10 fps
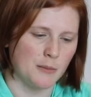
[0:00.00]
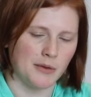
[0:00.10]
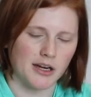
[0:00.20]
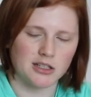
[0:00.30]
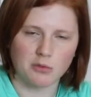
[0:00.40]

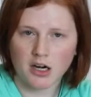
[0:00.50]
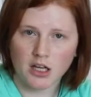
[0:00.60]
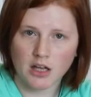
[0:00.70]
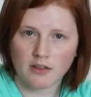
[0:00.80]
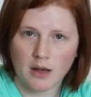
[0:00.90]
but I just want to
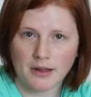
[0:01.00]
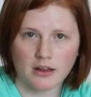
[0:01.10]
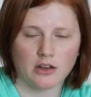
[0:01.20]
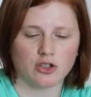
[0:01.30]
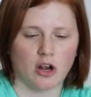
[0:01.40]
give them a
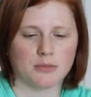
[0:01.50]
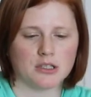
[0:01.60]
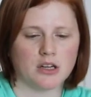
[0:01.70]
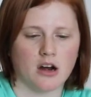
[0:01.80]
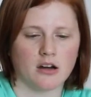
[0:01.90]
little jump
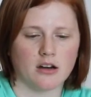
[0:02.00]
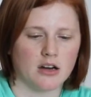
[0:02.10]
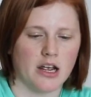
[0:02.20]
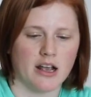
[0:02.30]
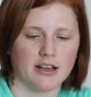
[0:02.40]
start
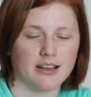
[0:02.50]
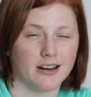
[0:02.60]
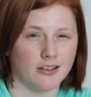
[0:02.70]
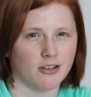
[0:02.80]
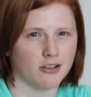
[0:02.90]
and get
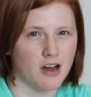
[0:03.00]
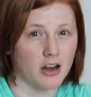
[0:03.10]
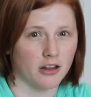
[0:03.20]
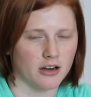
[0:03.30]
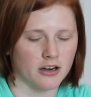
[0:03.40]
a little
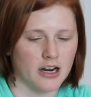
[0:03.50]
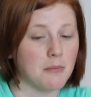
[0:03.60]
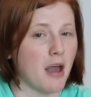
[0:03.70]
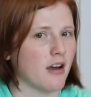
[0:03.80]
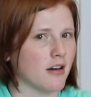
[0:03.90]
color in
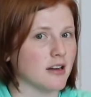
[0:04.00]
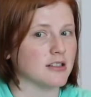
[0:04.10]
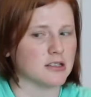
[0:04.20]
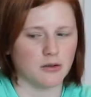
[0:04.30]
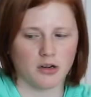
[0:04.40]
my garden
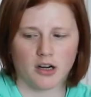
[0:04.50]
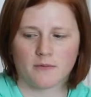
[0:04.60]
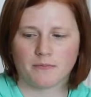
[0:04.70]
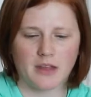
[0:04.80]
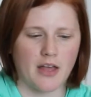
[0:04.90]
sooner.
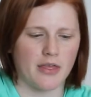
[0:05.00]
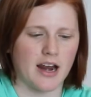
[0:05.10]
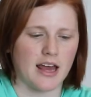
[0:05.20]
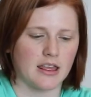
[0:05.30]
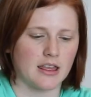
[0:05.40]
And
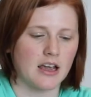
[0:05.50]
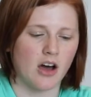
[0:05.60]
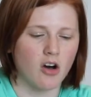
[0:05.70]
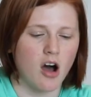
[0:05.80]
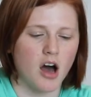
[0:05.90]
then I think
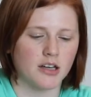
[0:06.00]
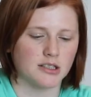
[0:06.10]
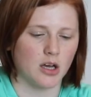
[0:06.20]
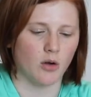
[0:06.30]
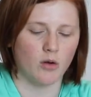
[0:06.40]
I'll
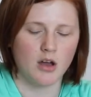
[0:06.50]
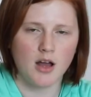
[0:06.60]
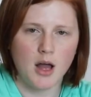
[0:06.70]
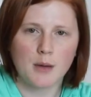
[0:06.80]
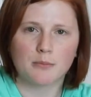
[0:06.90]
also
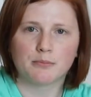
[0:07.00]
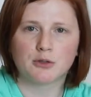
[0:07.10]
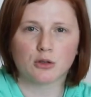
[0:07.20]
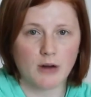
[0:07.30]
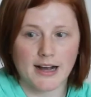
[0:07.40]

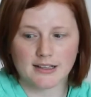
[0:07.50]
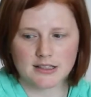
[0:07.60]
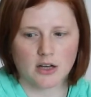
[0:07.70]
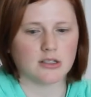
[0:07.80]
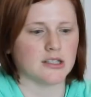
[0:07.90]
direct
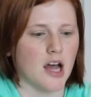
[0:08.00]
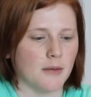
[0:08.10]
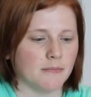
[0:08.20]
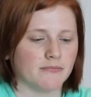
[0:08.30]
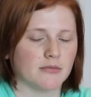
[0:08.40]
sow
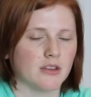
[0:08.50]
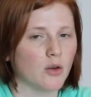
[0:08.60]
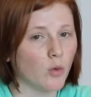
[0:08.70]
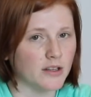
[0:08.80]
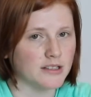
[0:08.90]
some
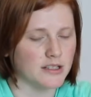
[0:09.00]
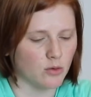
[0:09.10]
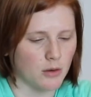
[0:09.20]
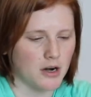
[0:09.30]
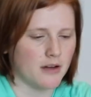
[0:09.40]
once it's
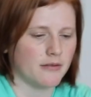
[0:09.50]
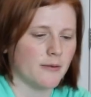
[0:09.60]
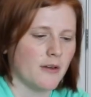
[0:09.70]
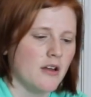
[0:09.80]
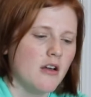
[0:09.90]
warm enough.
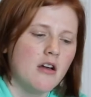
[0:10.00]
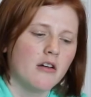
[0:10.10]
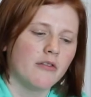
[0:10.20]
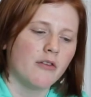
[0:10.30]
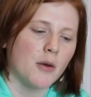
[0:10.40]

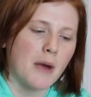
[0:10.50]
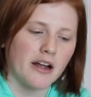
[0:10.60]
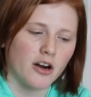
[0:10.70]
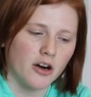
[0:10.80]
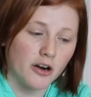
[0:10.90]
For
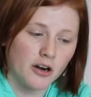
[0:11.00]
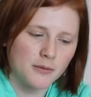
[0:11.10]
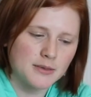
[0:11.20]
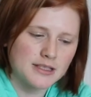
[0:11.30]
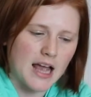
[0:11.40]
my
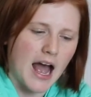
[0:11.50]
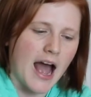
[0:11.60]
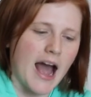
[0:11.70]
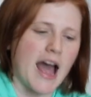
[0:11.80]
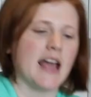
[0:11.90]
herbs,
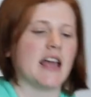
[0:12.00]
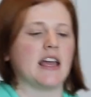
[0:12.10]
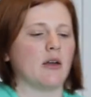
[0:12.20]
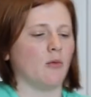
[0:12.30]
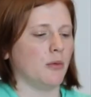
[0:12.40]

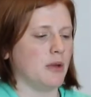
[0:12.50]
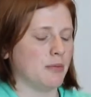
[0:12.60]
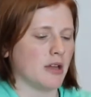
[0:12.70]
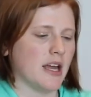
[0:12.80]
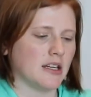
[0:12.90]
I will be
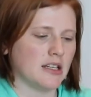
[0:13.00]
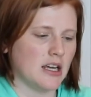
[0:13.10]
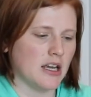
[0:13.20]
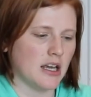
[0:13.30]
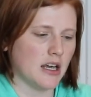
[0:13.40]

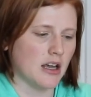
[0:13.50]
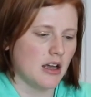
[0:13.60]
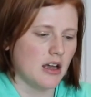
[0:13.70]
planting